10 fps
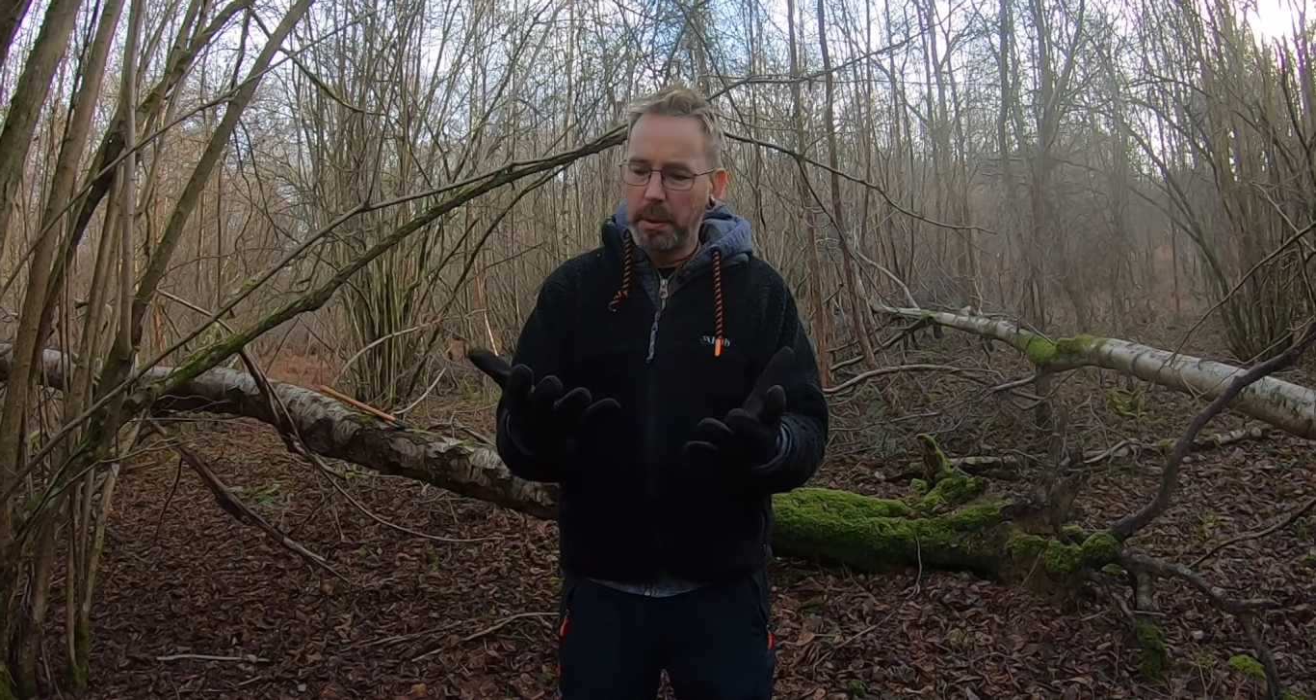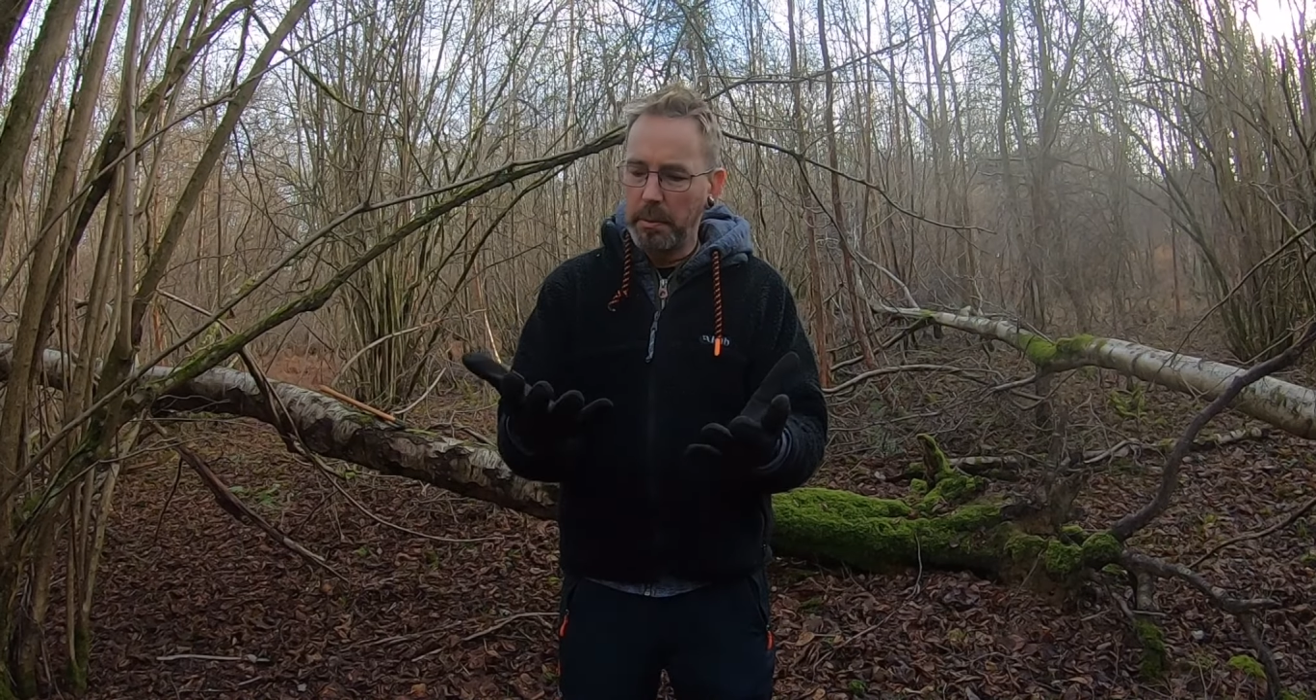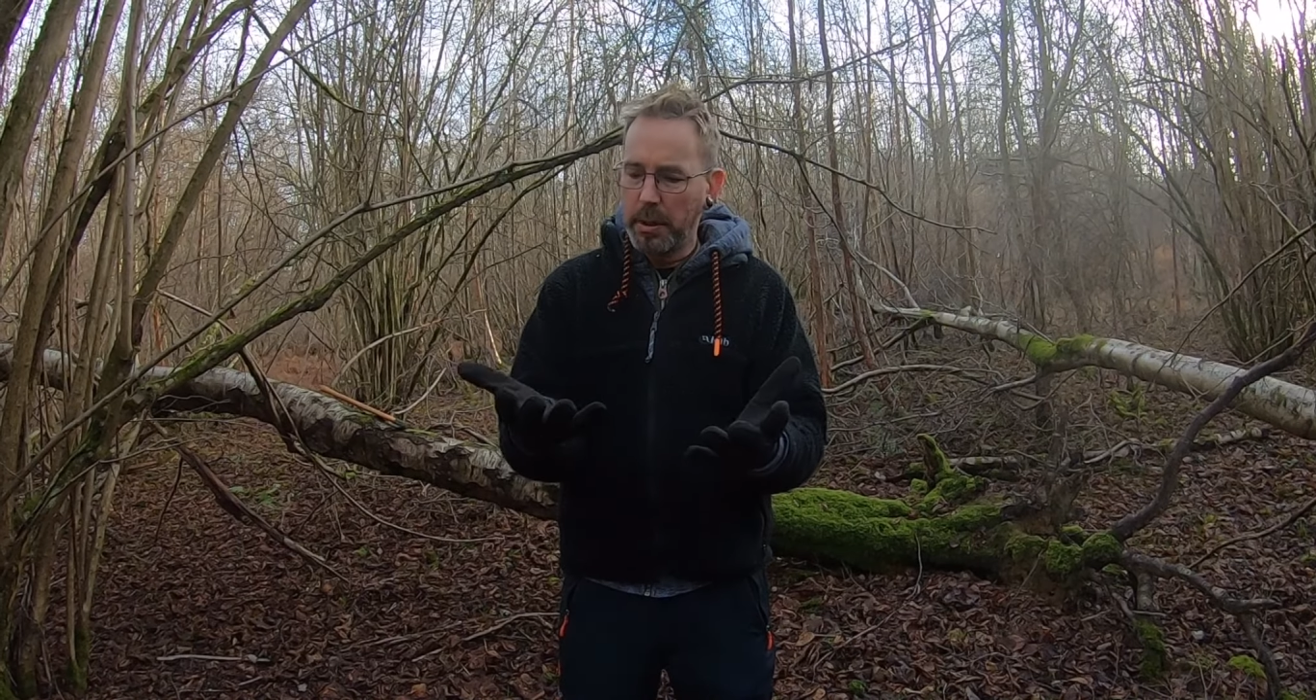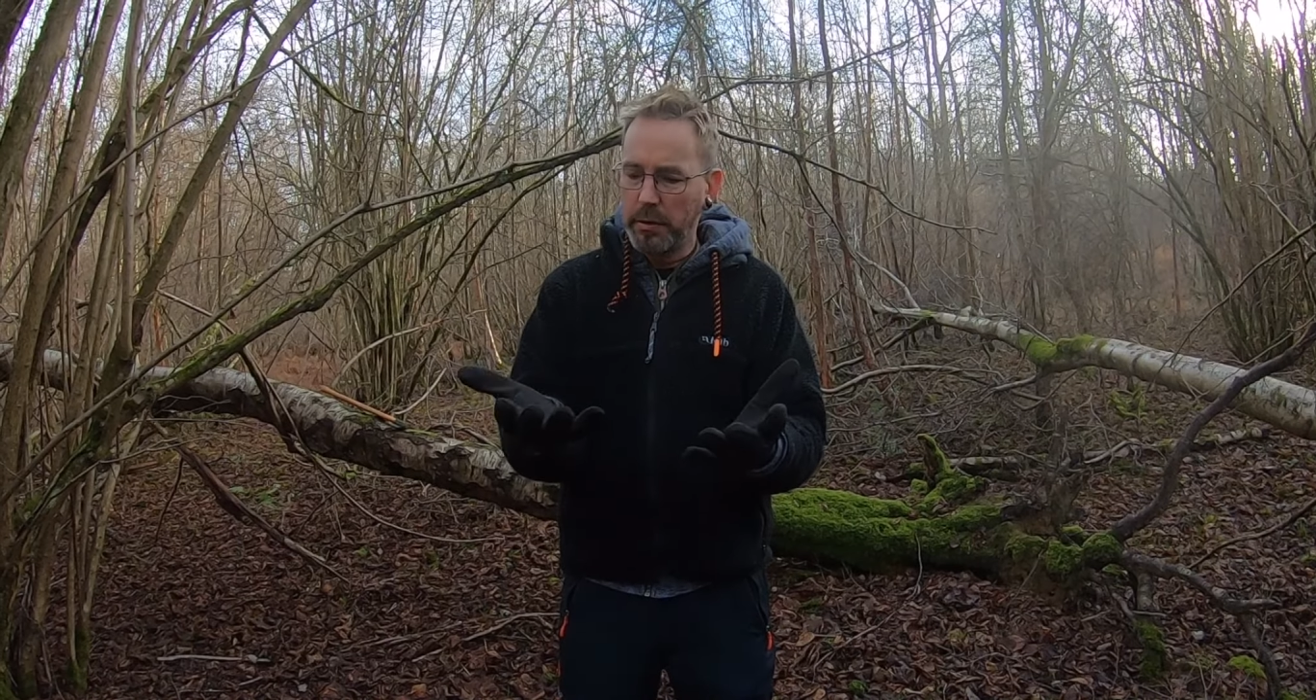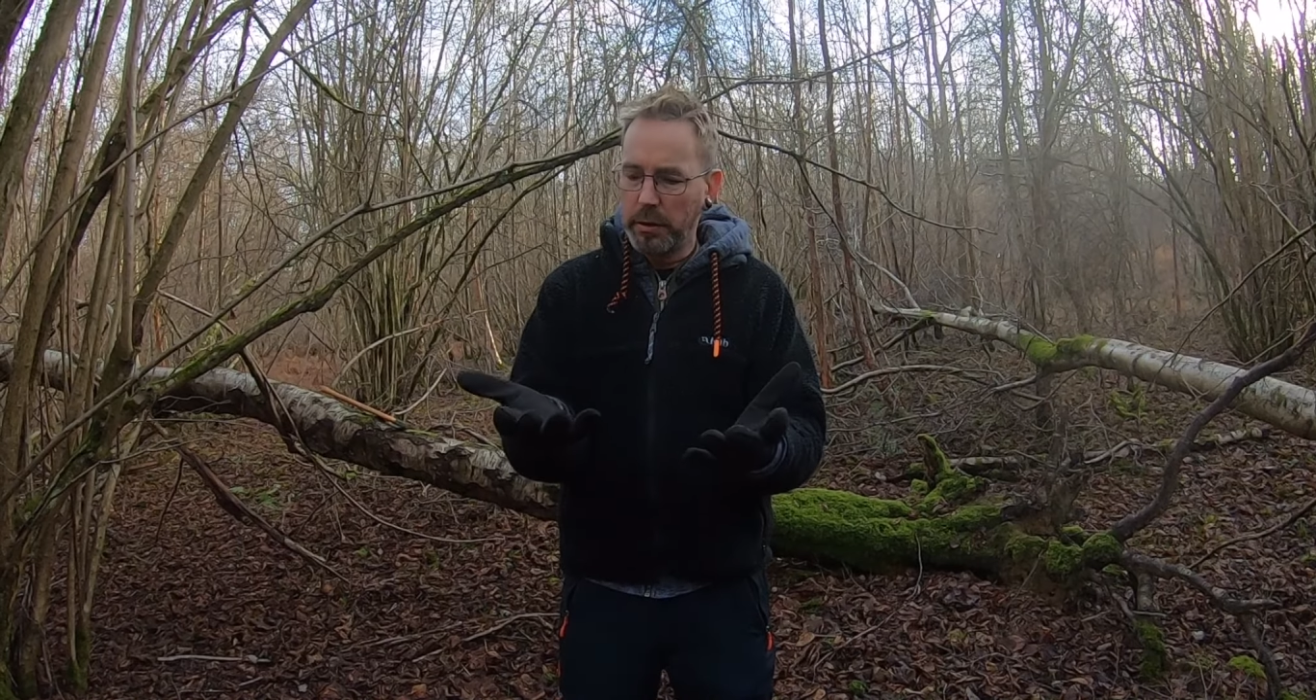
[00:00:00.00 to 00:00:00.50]
but
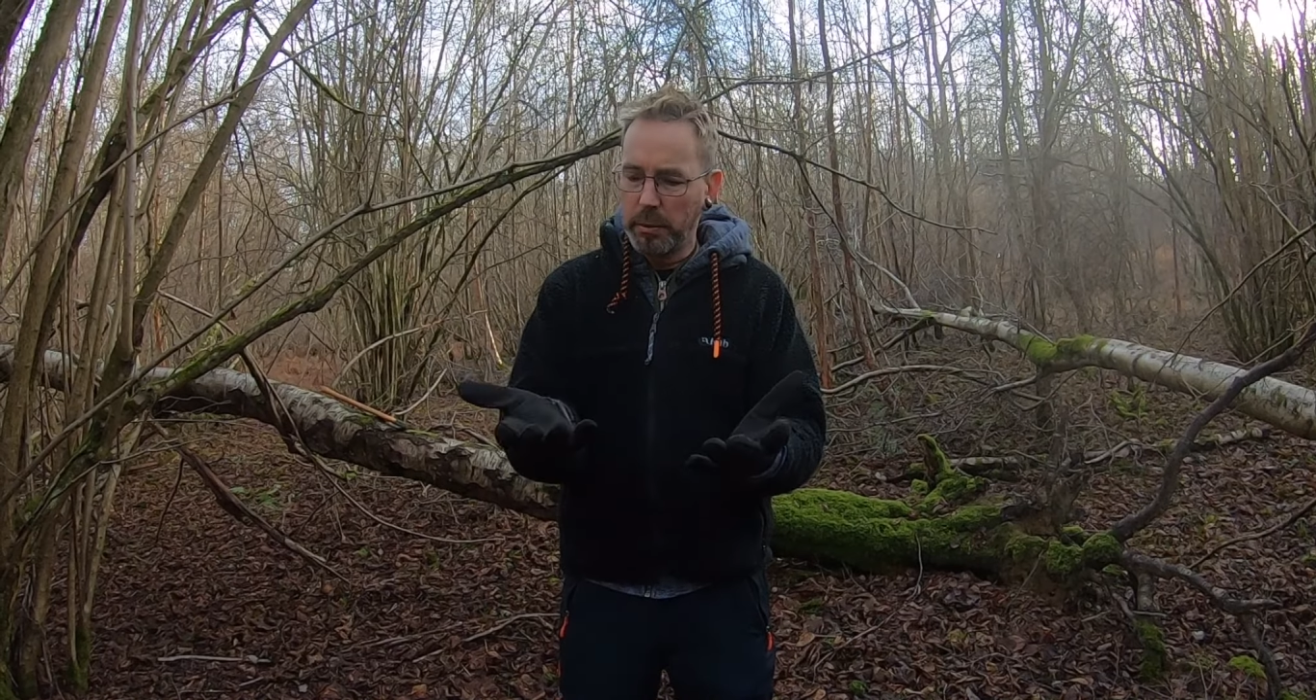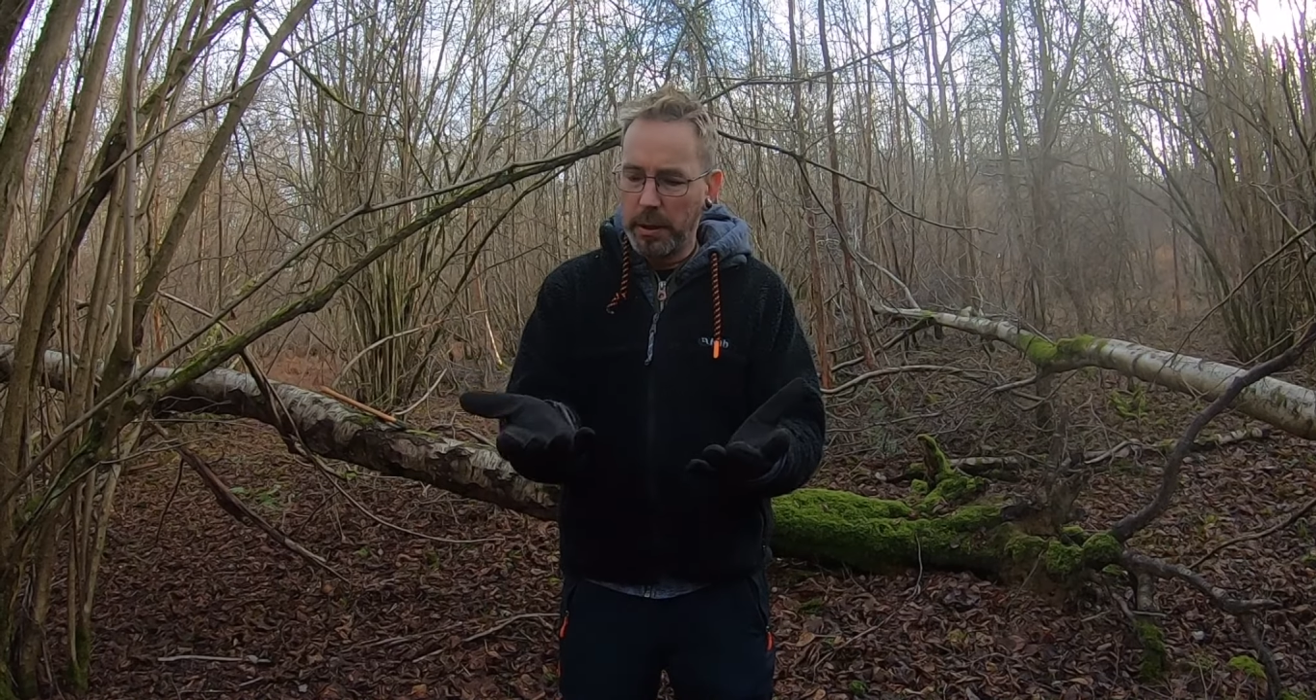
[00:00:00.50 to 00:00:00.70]
most of